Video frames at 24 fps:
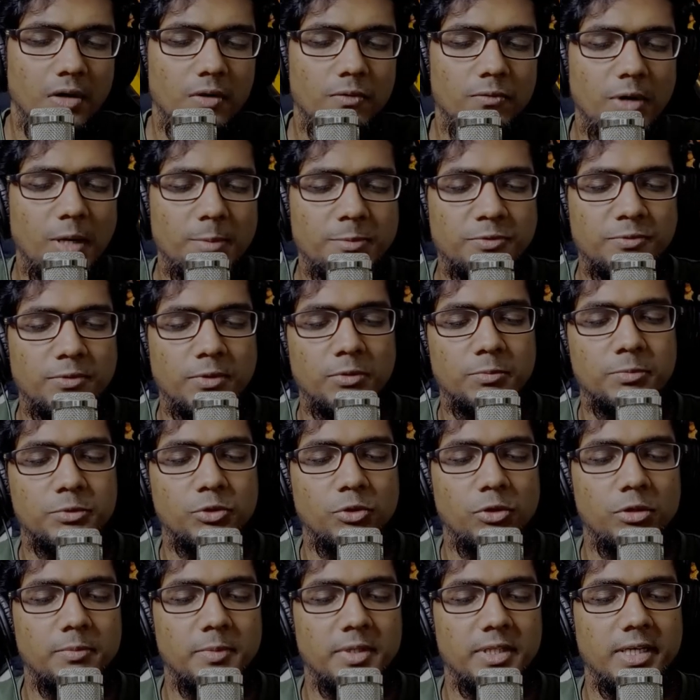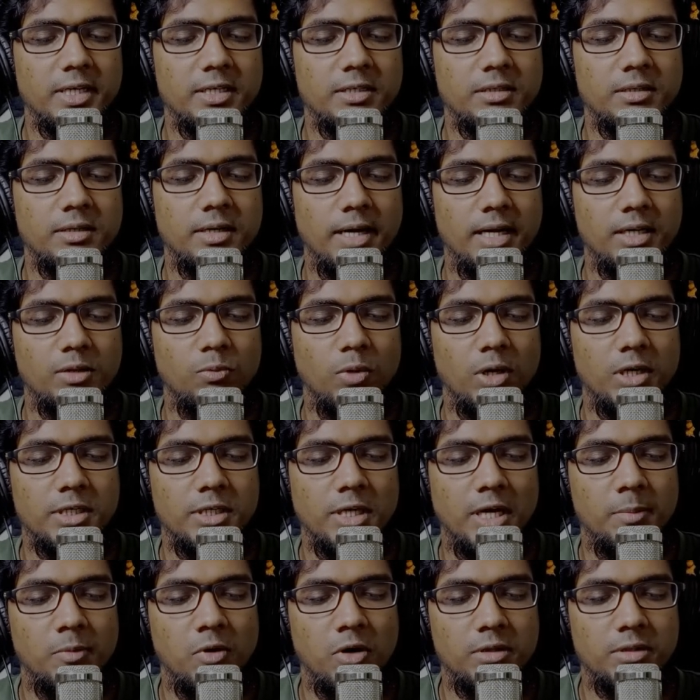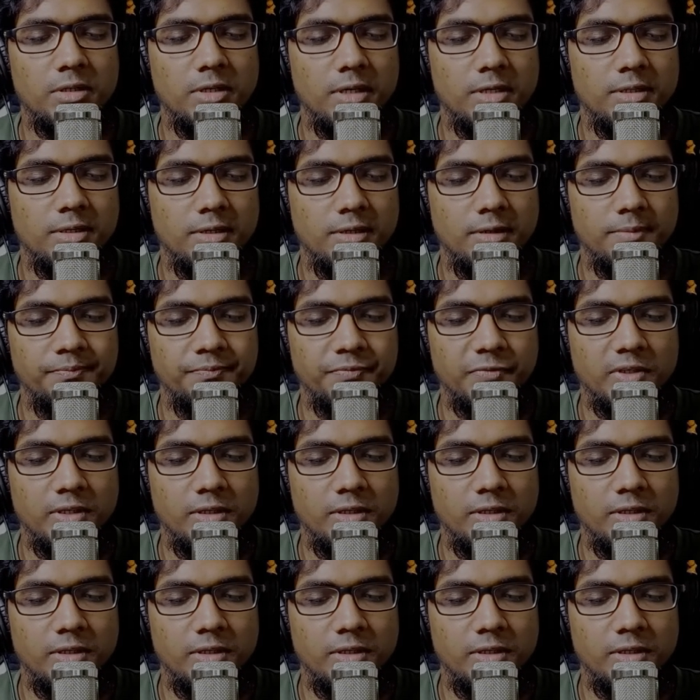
Ramswarup told me that at one time or the other,